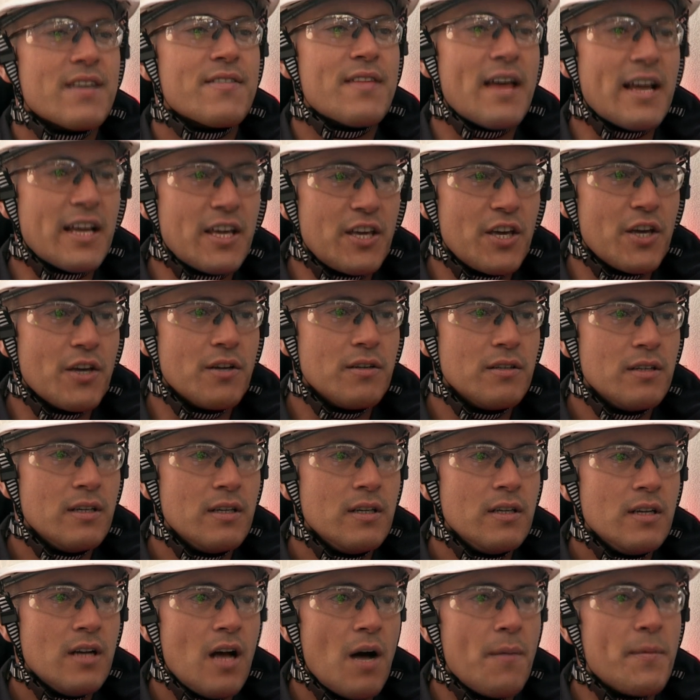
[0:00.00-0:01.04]
Thank you.
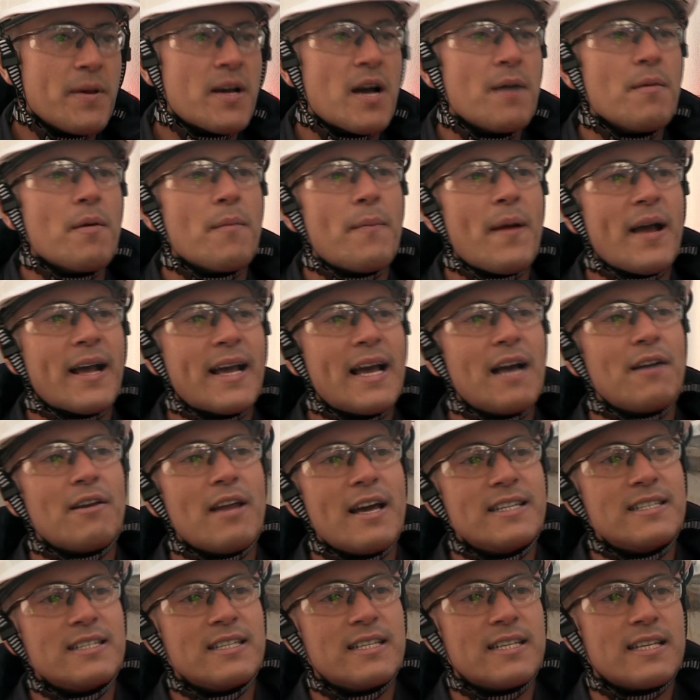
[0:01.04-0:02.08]
I'll be coming back out
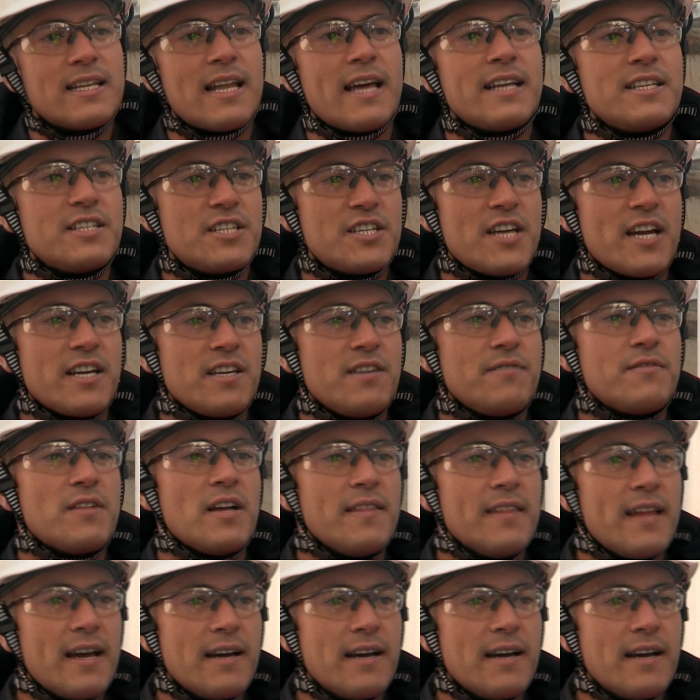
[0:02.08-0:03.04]
later today to check you've done